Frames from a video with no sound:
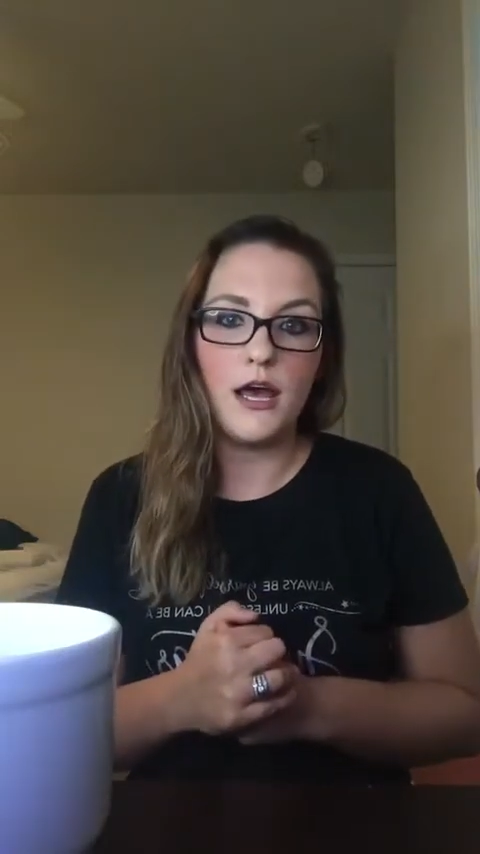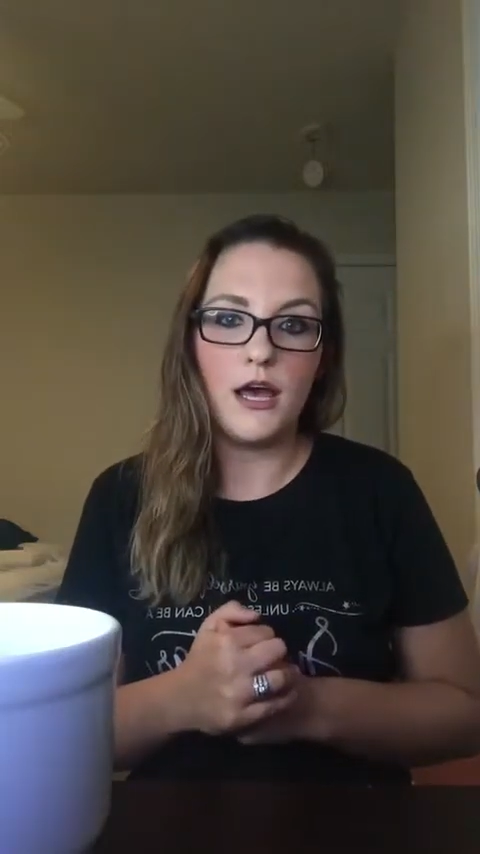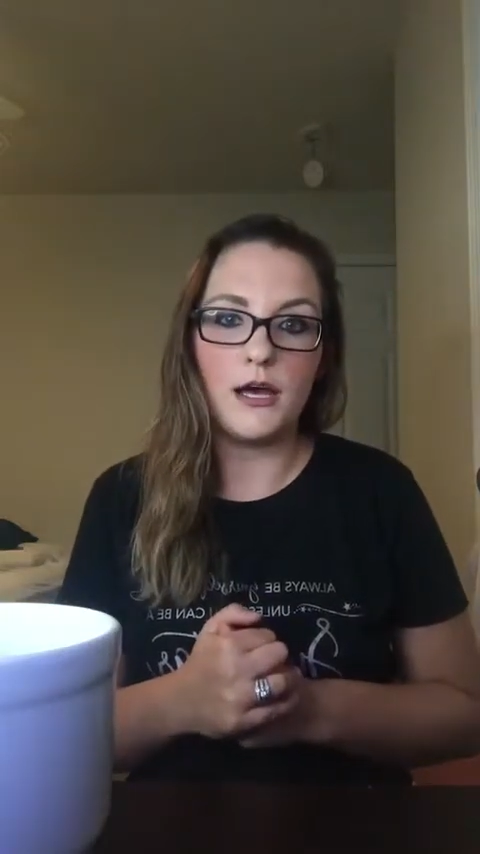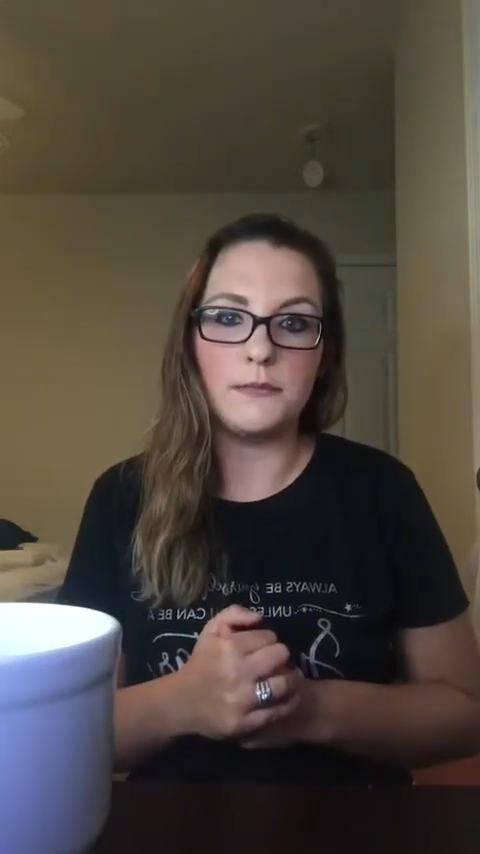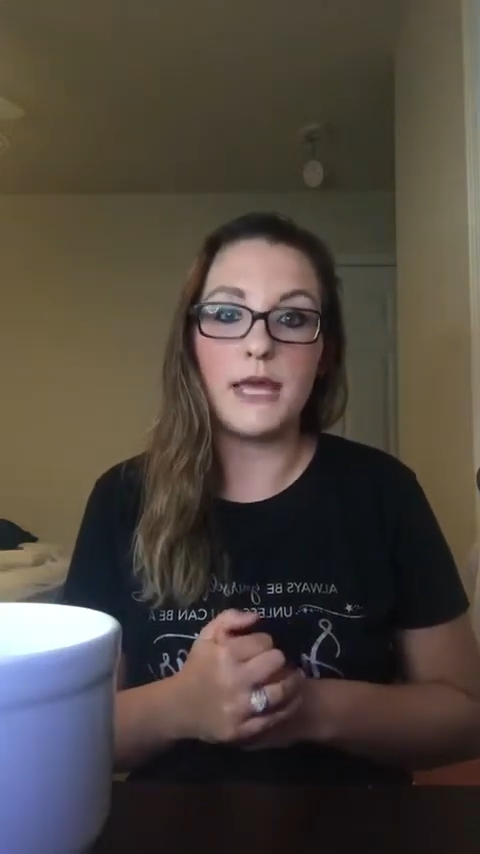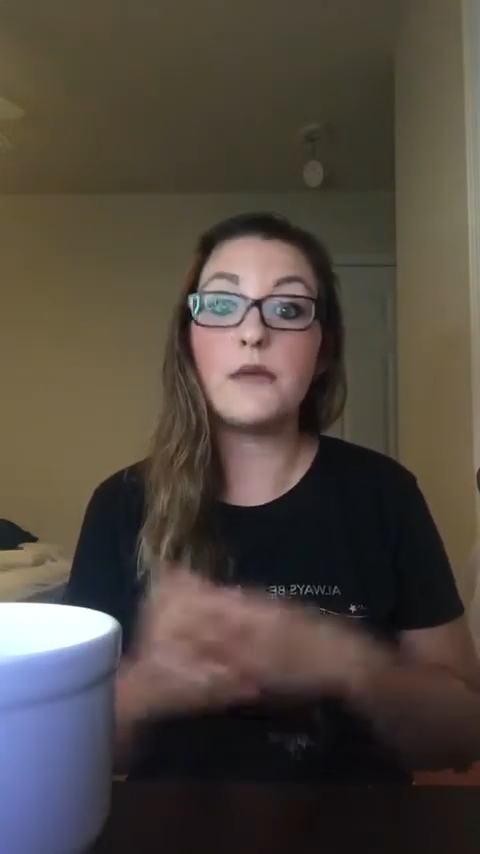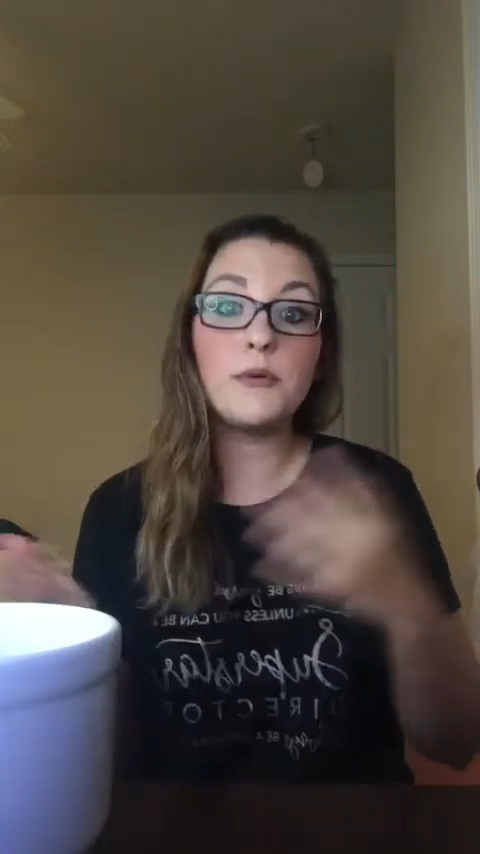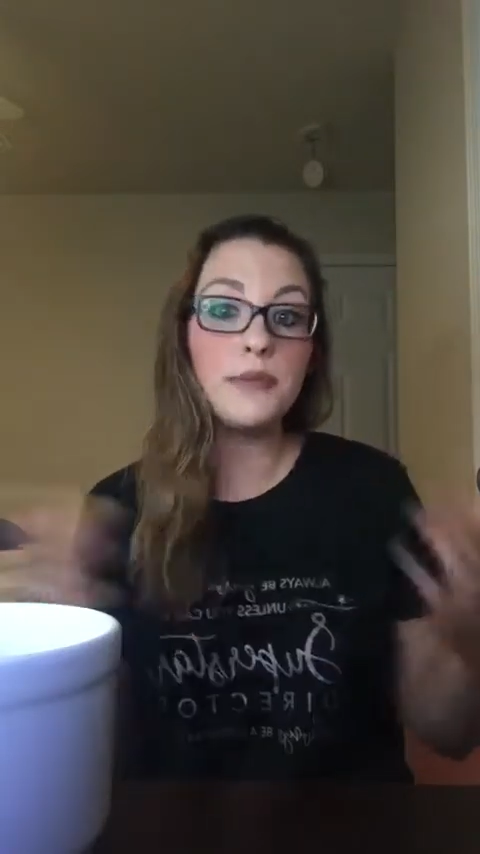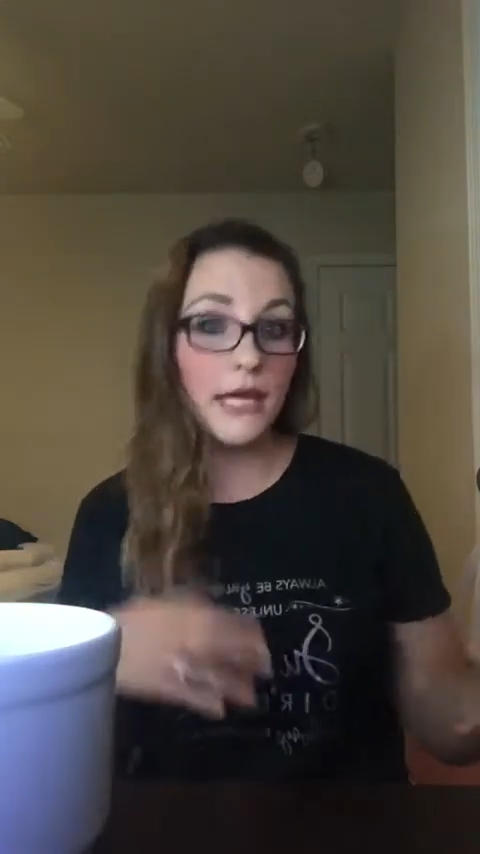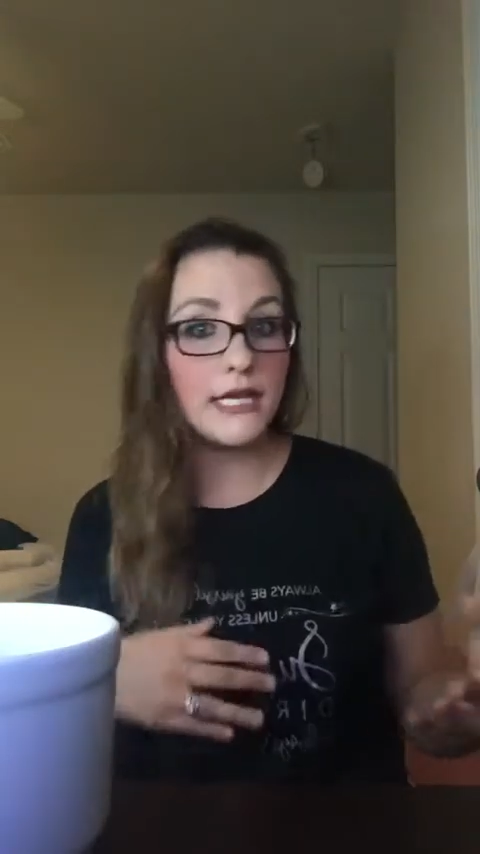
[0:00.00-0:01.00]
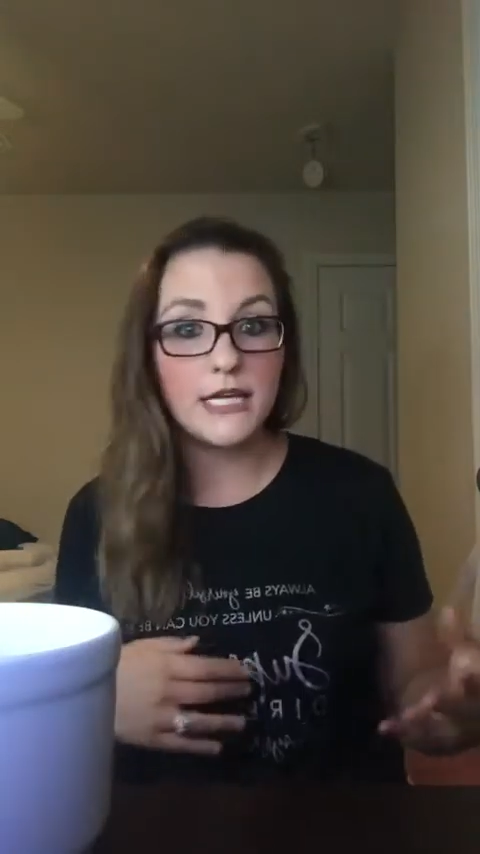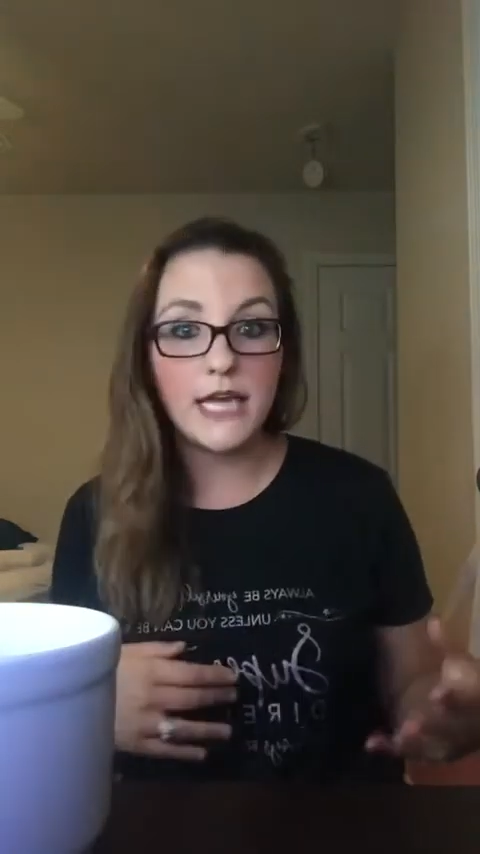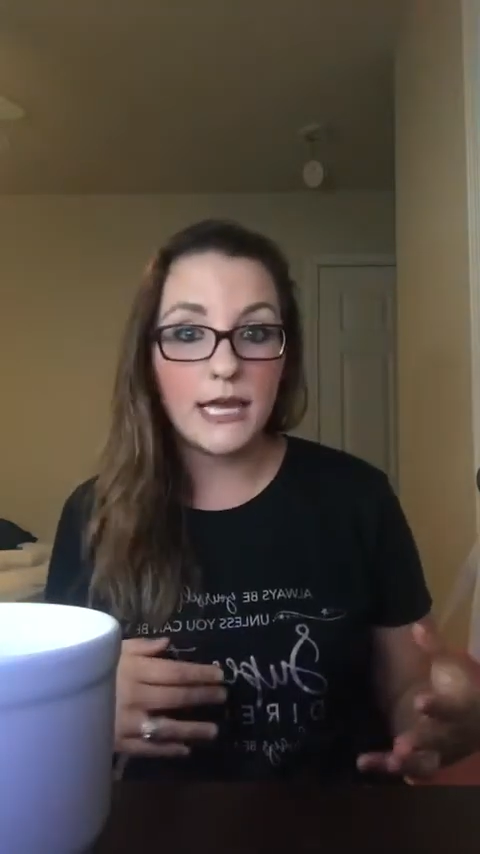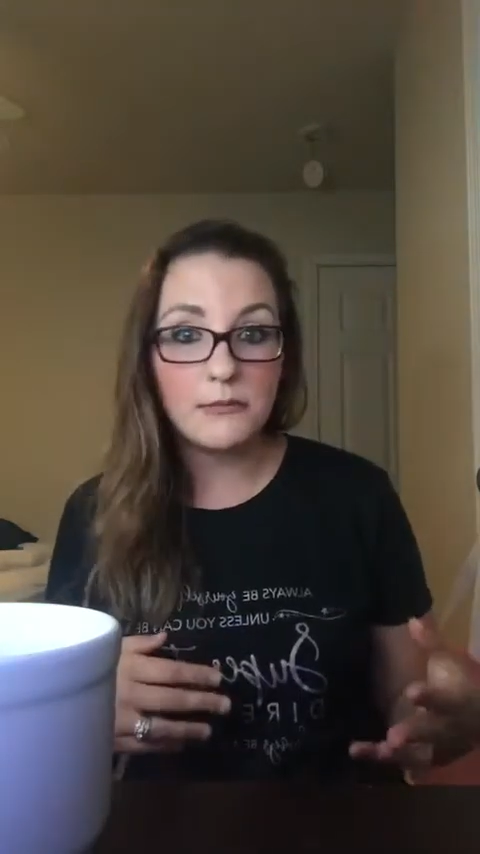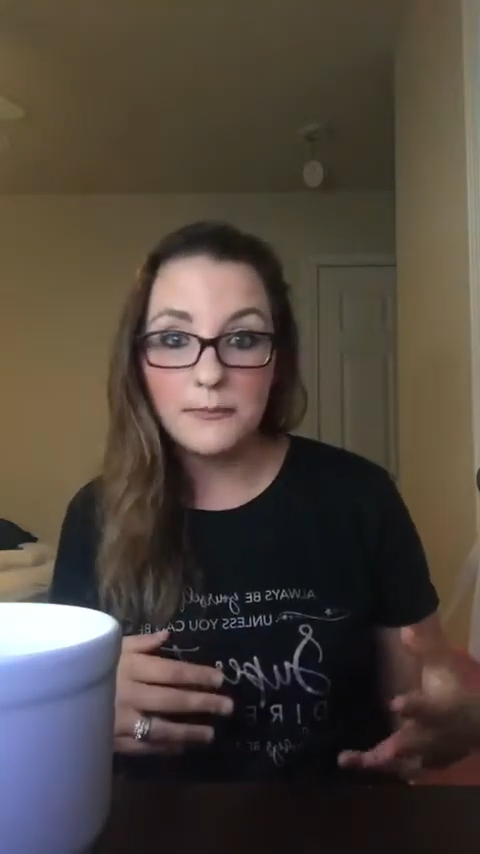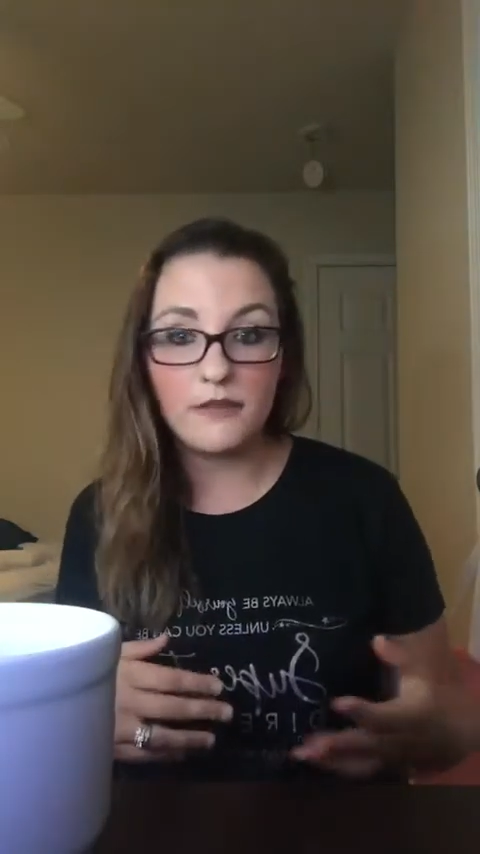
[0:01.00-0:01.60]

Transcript: hey, we're playing a game in